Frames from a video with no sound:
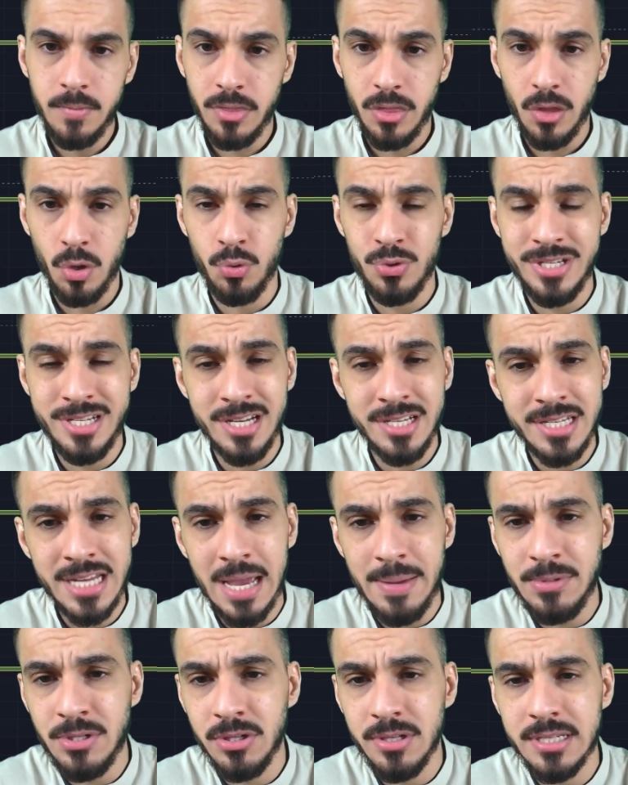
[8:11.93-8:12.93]
we just
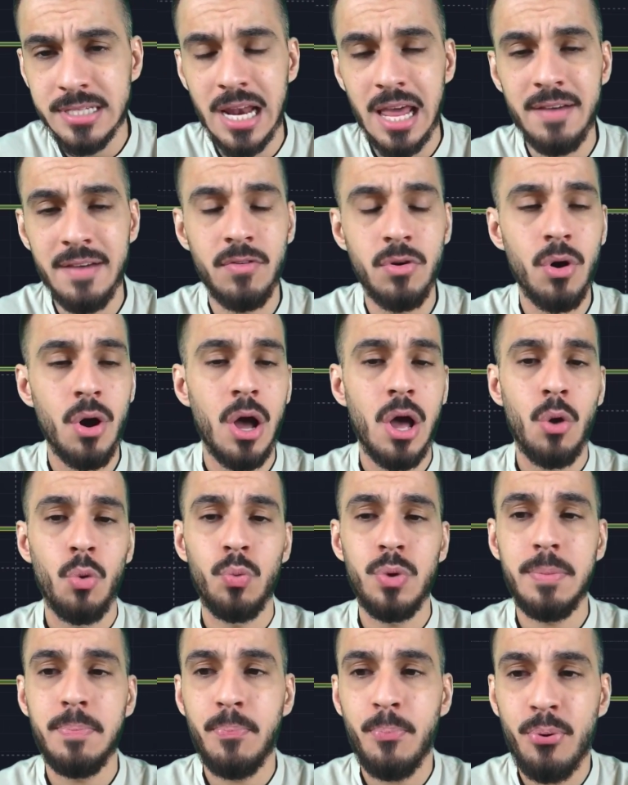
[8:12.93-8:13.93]
came to this level,
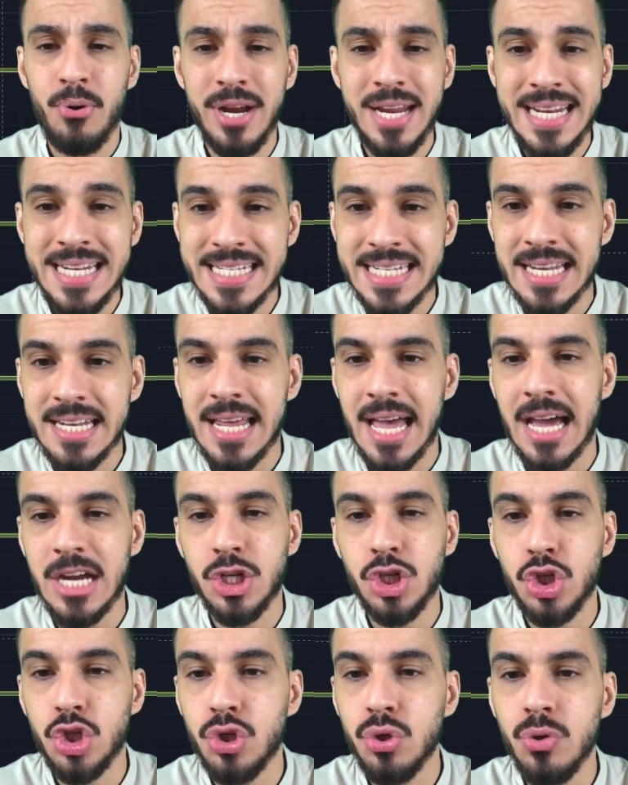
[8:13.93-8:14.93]
we printed a
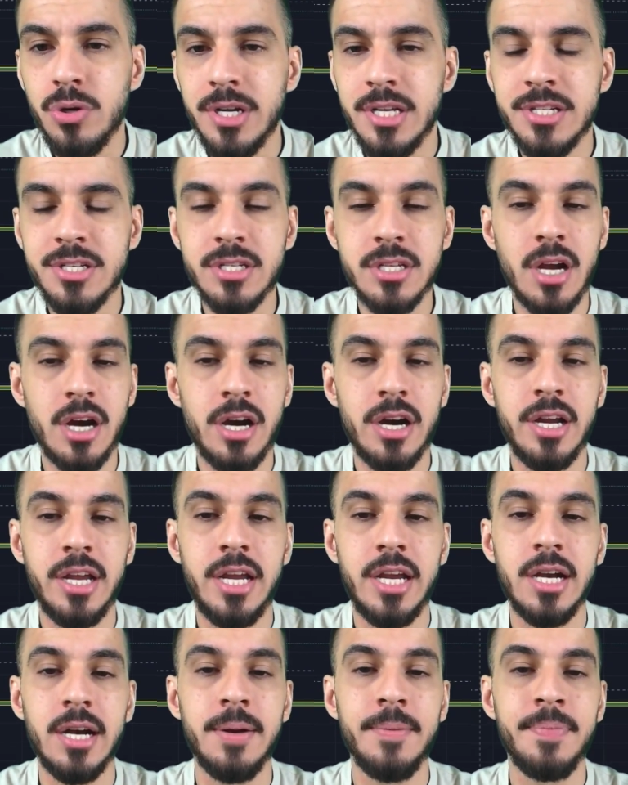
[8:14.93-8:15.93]
shooting star
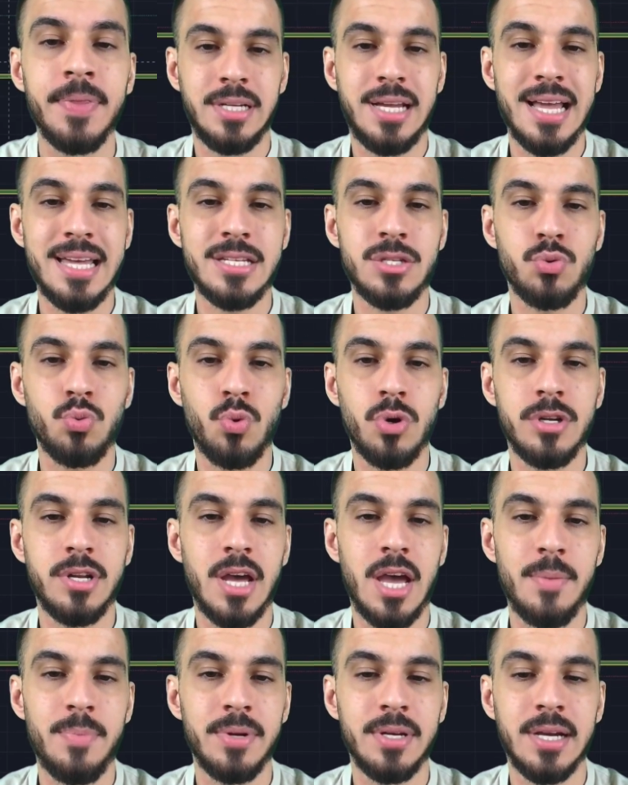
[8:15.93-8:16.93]
here. Guess what
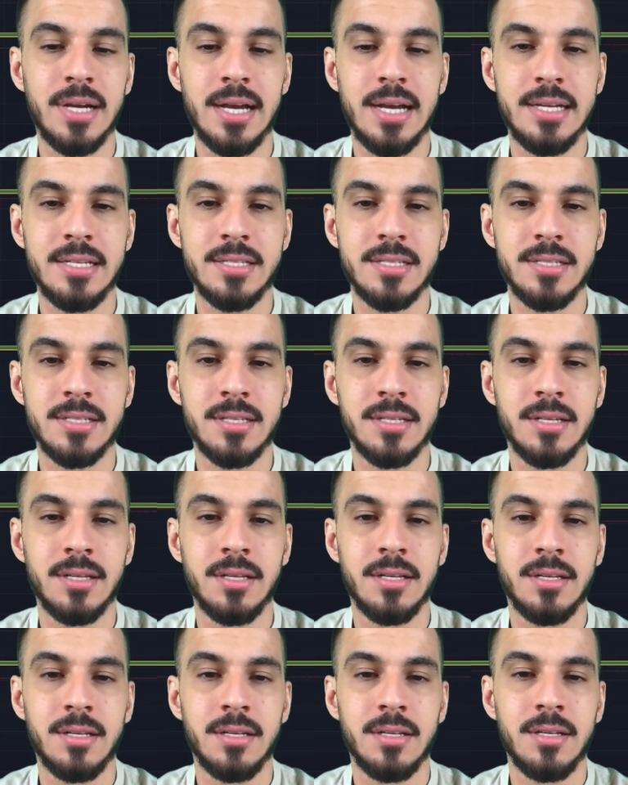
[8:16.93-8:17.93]
happened, guys?
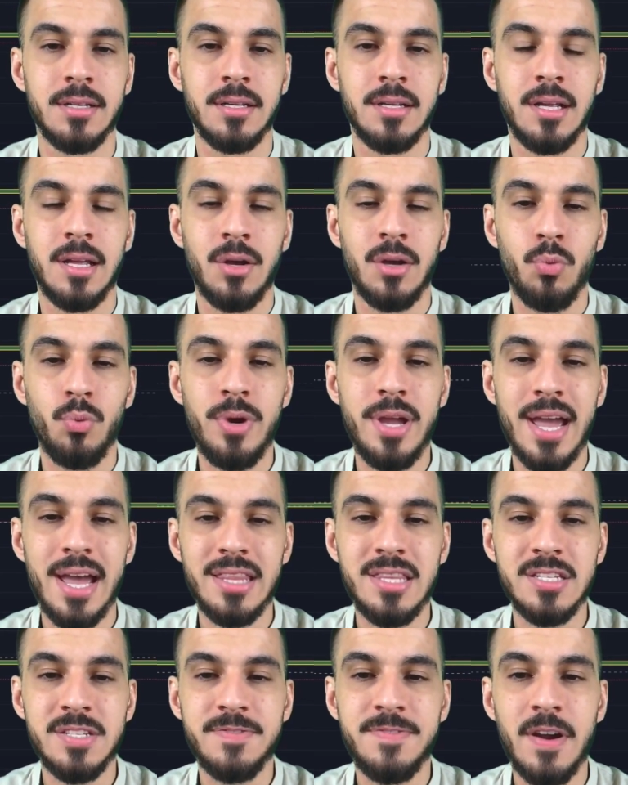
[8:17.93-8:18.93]
We
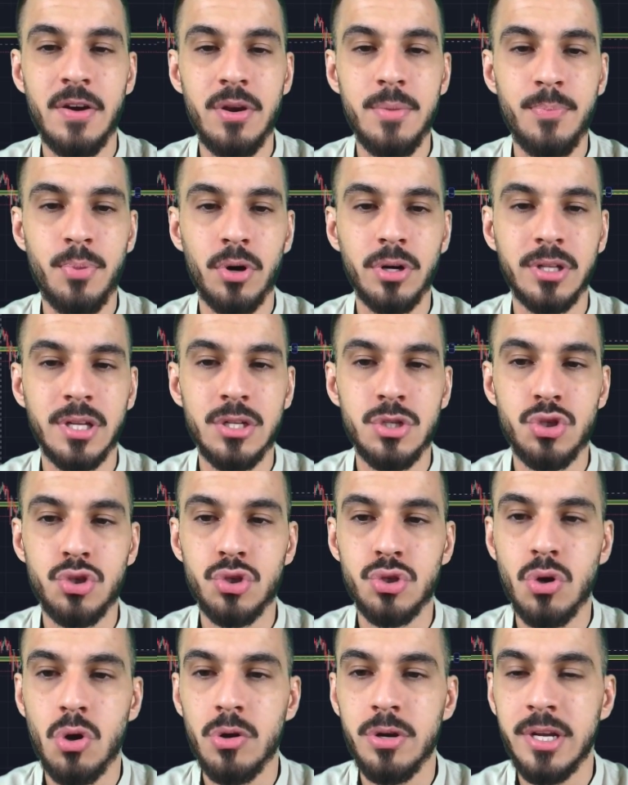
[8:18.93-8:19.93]
had this very important
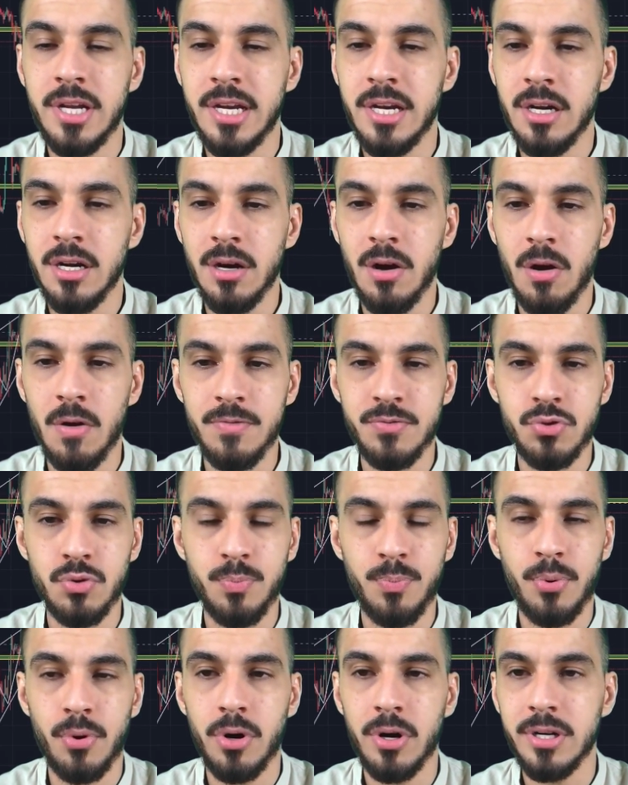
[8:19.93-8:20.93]
zone here of
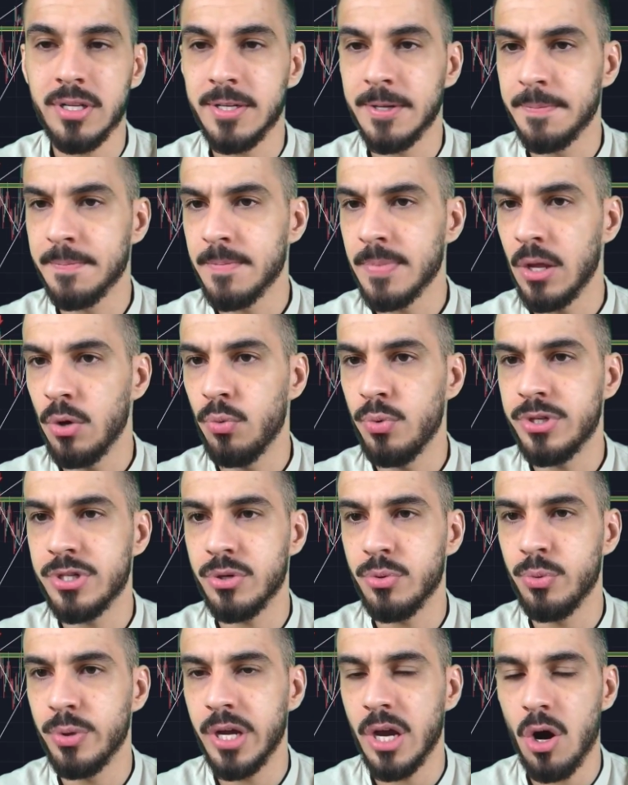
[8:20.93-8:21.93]
support, which
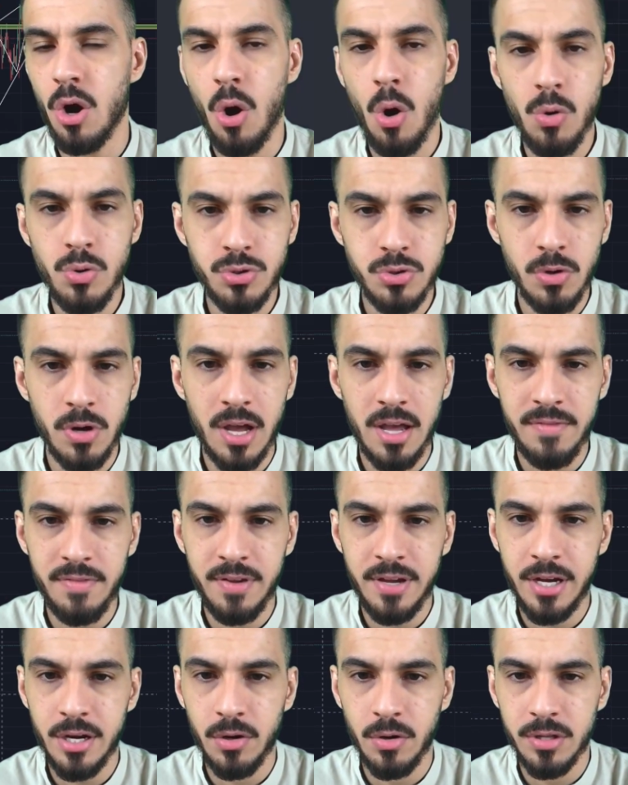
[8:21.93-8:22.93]
we also have
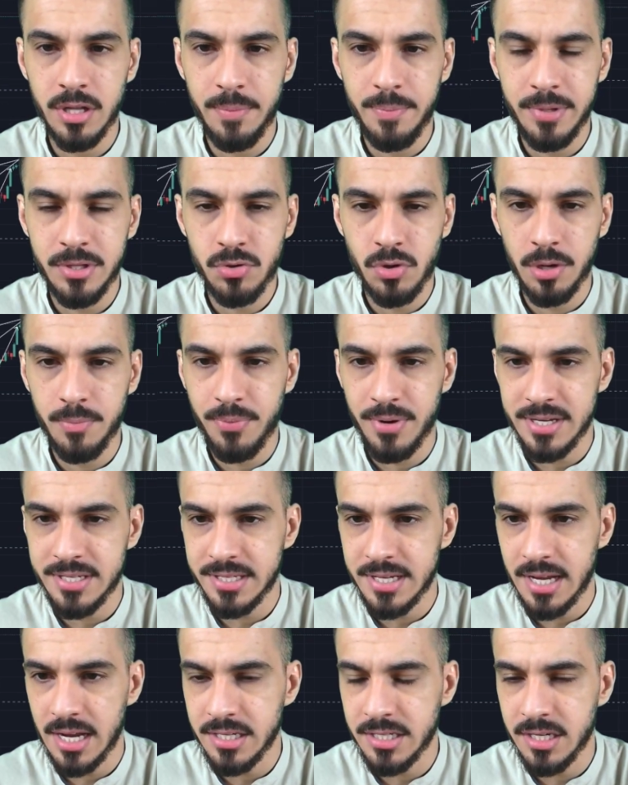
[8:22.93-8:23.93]
here on the Bitcoin price
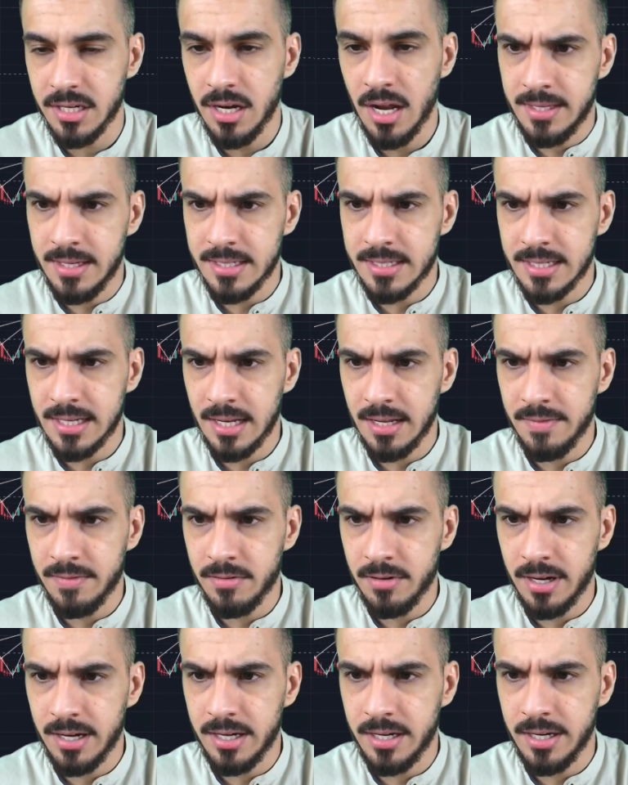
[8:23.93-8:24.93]
section. This level
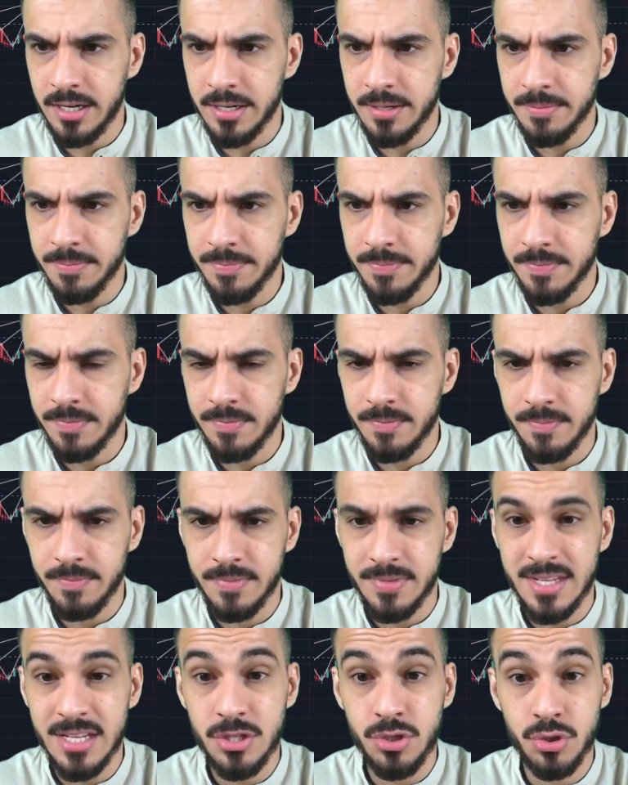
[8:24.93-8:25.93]
right here,
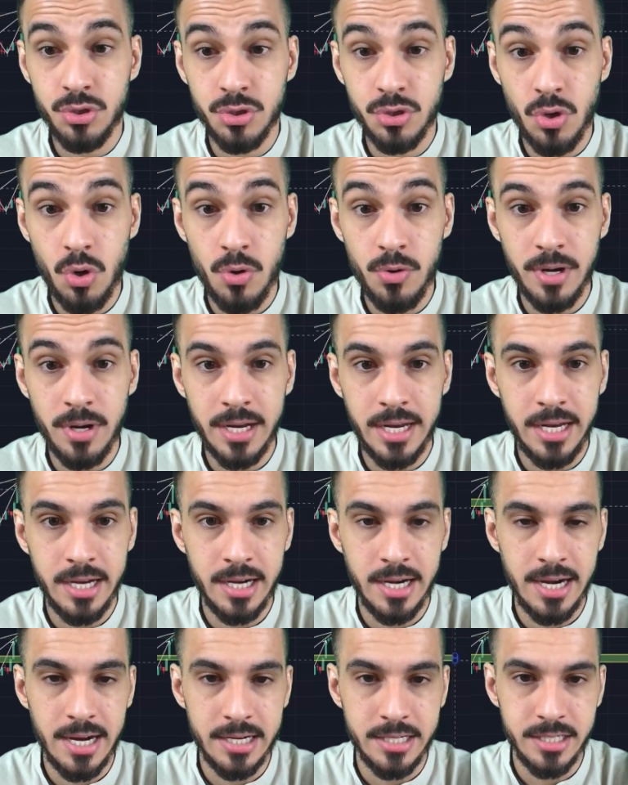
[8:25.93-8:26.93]
this zone
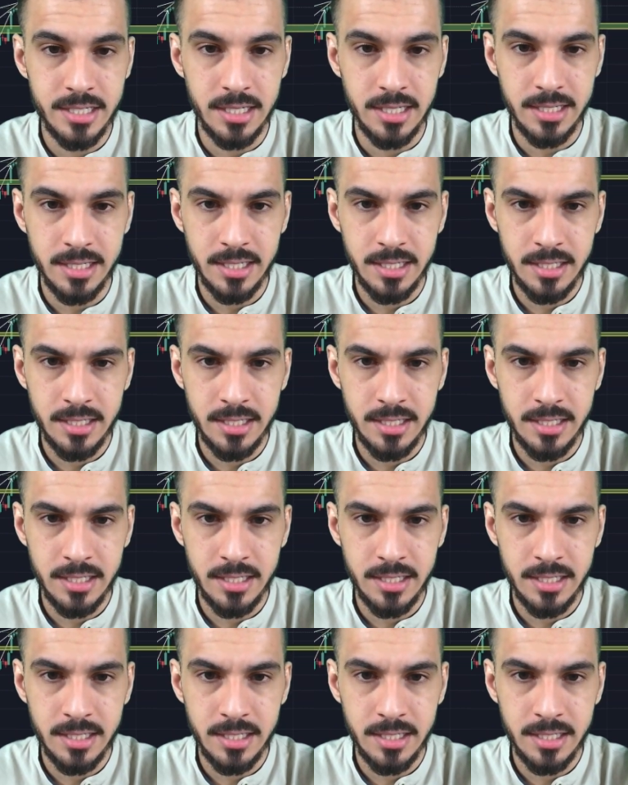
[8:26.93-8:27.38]
here actually.